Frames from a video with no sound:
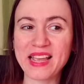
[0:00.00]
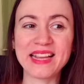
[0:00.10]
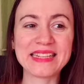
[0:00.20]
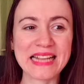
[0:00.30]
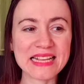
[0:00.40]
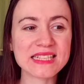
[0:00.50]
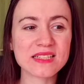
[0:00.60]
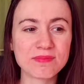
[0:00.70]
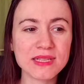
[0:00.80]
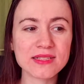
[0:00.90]
it
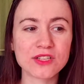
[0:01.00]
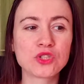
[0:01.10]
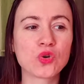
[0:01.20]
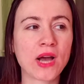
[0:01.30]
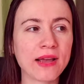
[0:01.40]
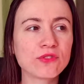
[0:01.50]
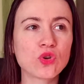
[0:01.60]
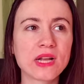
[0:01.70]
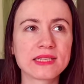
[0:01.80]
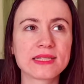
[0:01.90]
doesn't mean that you have to
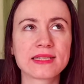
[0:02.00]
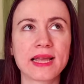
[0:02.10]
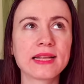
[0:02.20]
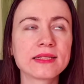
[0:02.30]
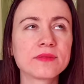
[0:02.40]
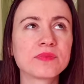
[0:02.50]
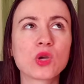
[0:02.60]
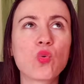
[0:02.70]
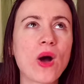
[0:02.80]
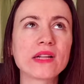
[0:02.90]
understand
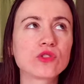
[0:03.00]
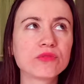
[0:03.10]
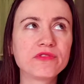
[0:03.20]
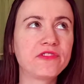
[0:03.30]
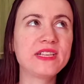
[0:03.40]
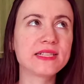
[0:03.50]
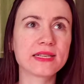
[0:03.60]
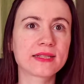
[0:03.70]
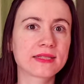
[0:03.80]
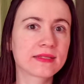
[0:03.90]
quantum
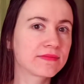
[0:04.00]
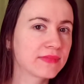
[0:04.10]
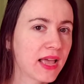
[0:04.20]
physics